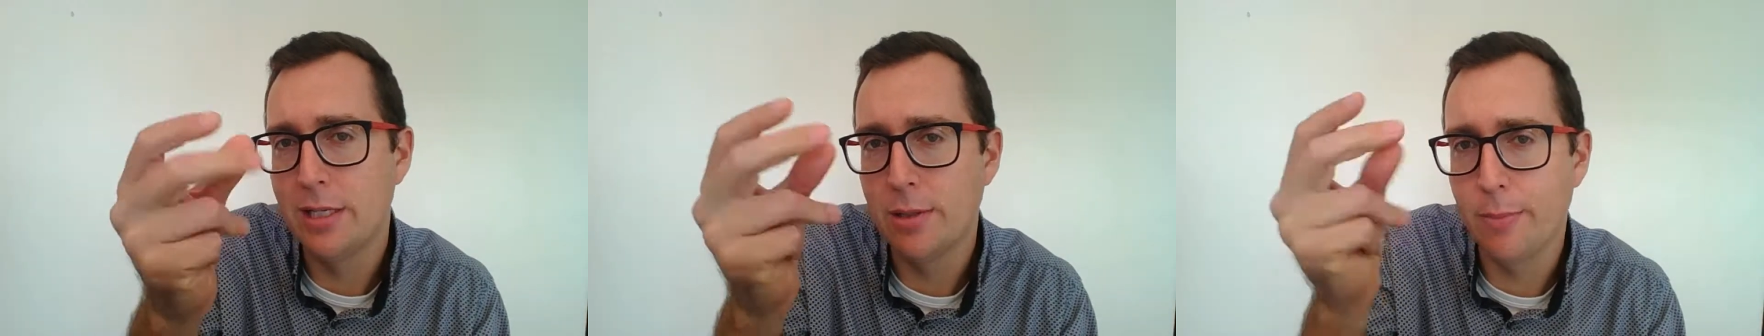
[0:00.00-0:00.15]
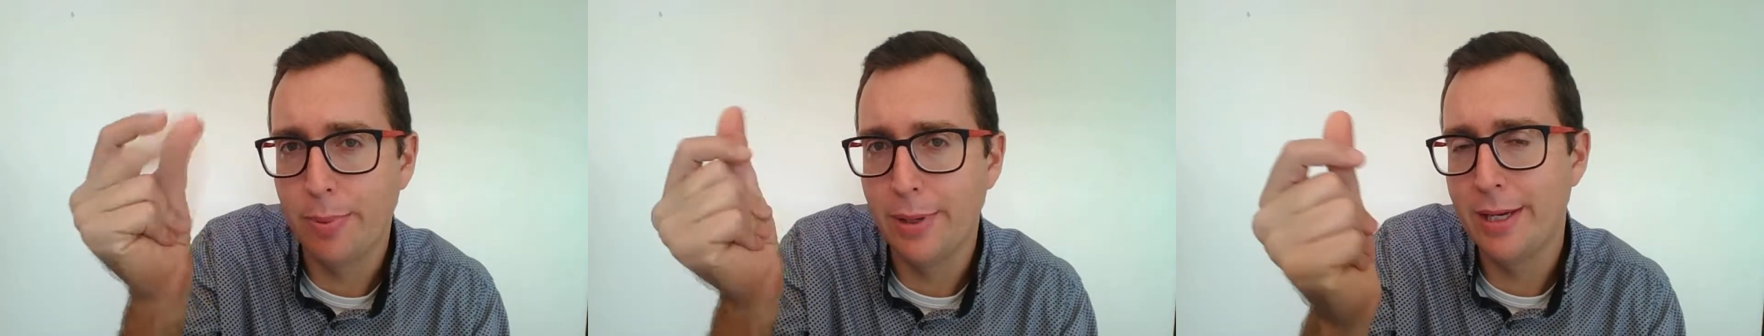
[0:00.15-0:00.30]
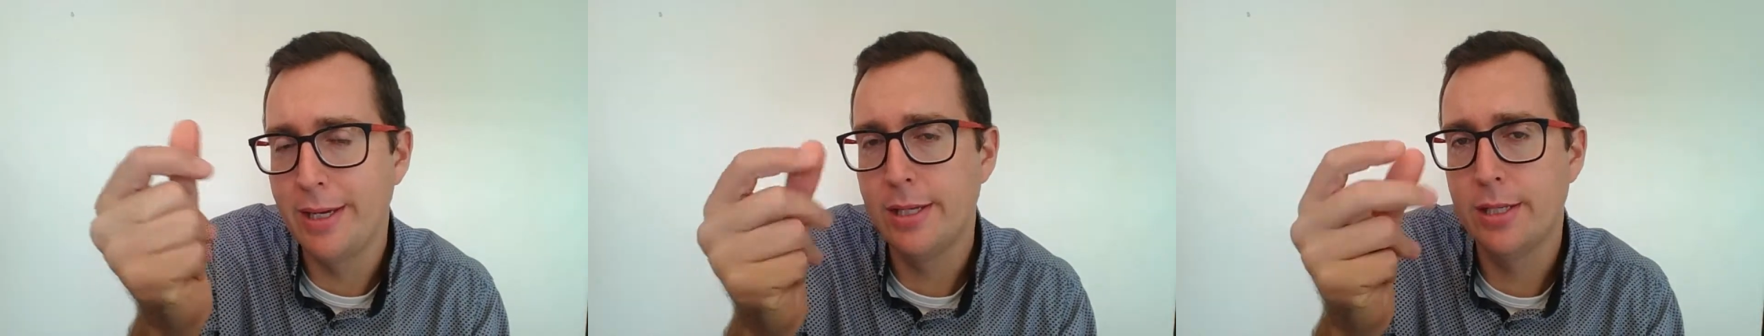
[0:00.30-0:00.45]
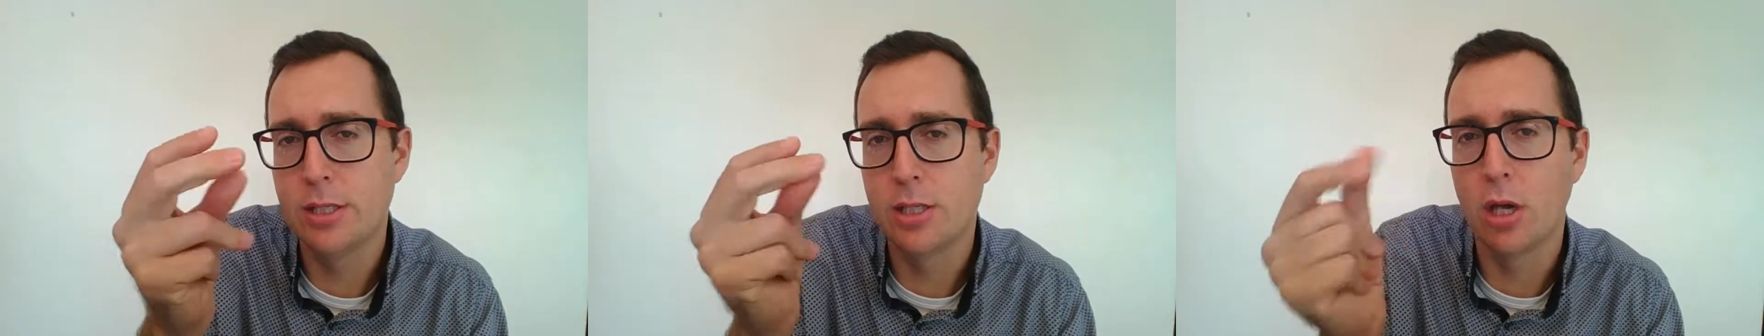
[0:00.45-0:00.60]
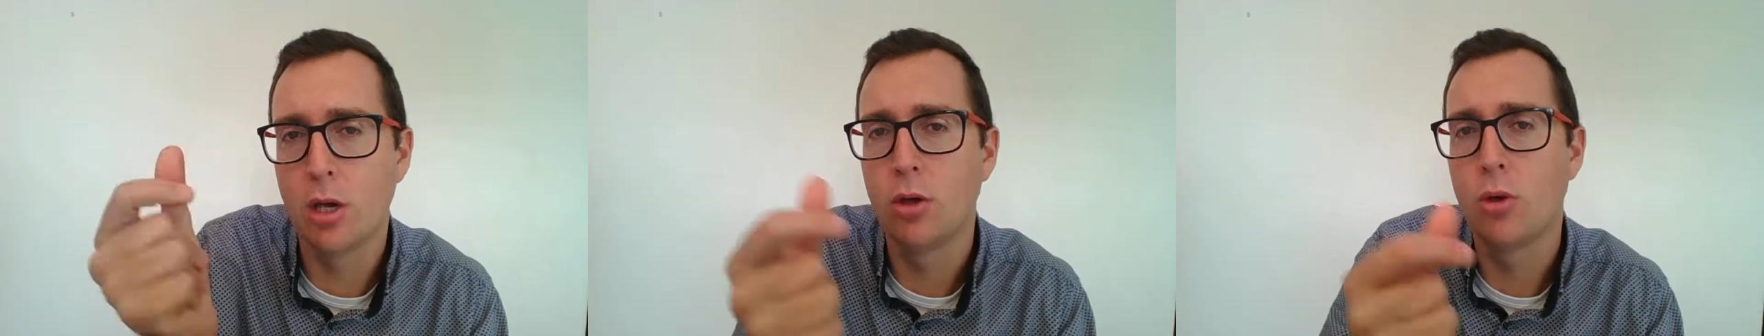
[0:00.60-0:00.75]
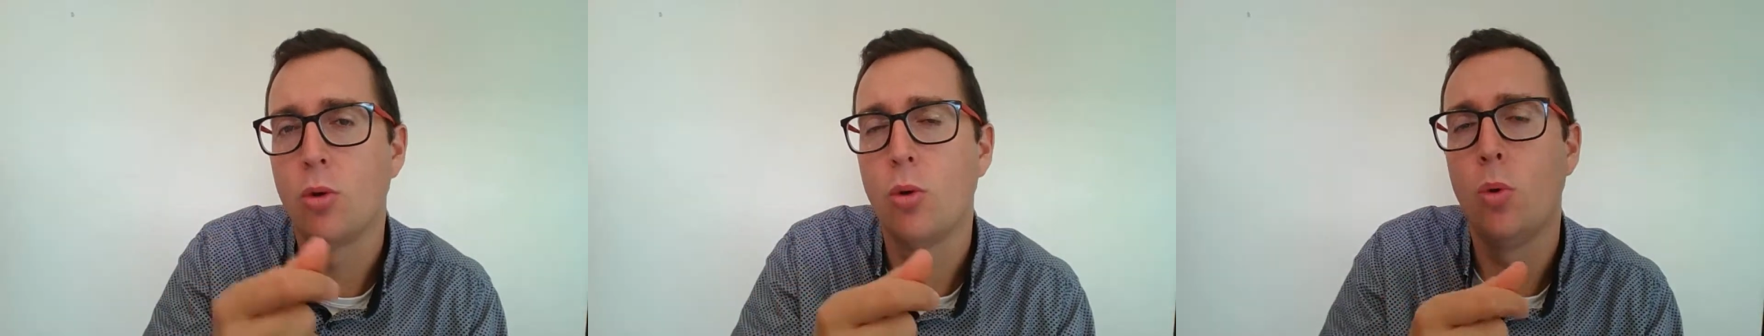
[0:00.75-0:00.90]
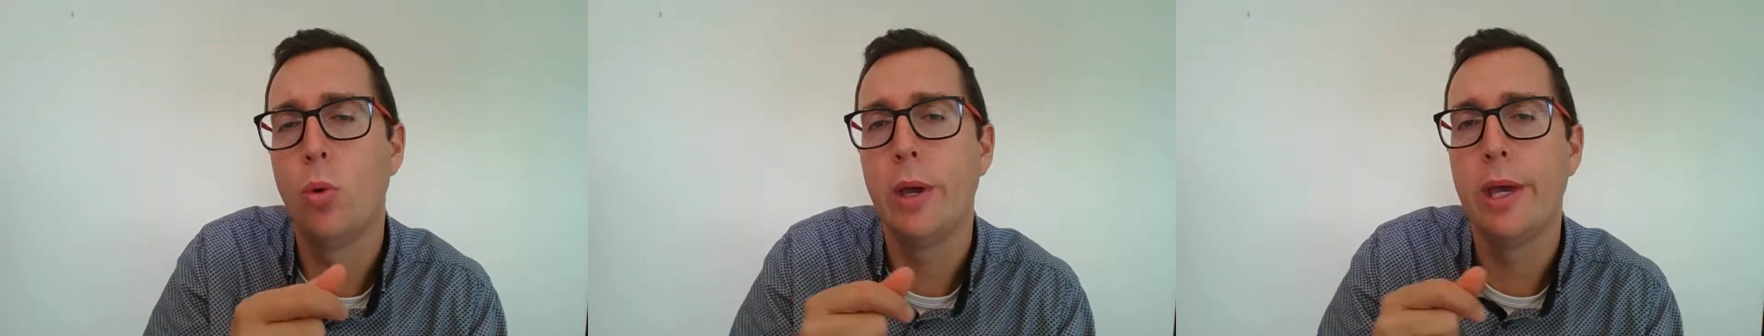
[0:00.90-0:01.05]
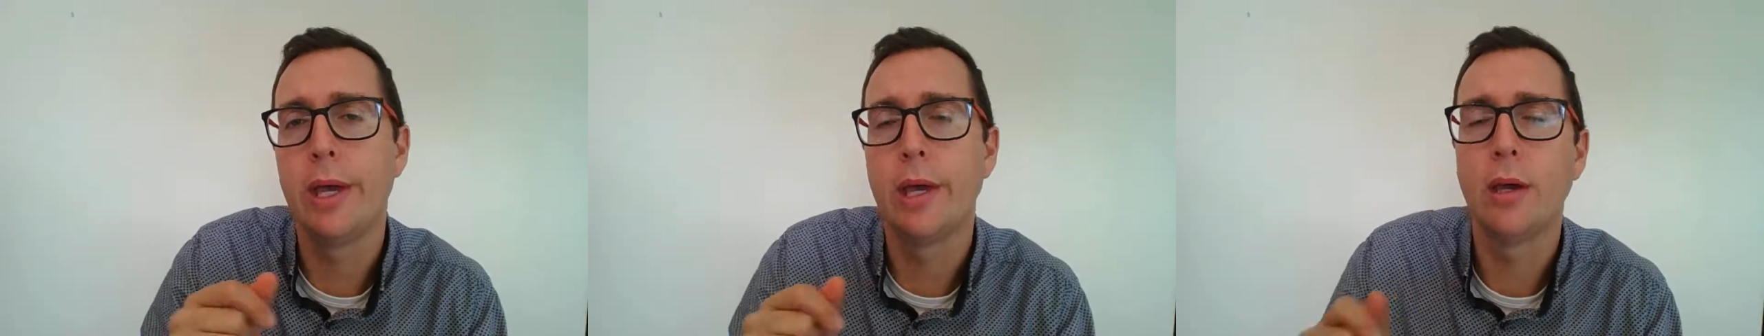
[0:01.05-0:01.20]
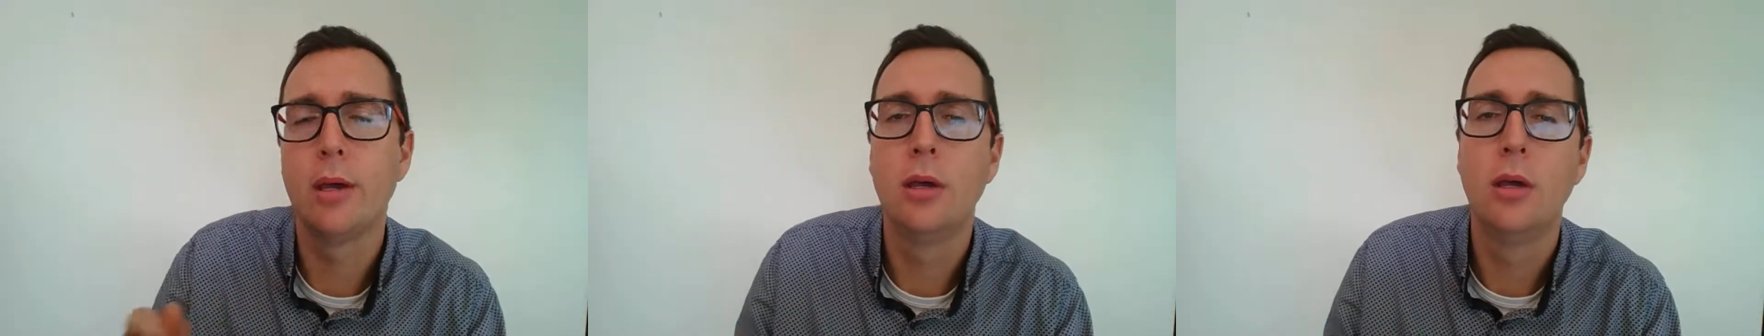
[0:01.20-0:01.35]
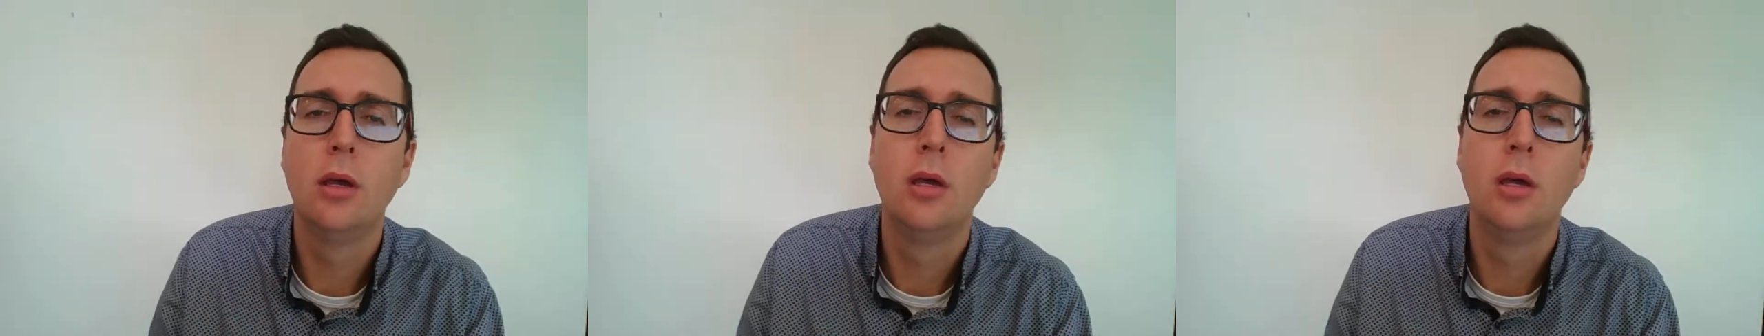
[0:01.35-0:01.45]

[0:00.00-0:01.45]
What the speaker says: to be so quick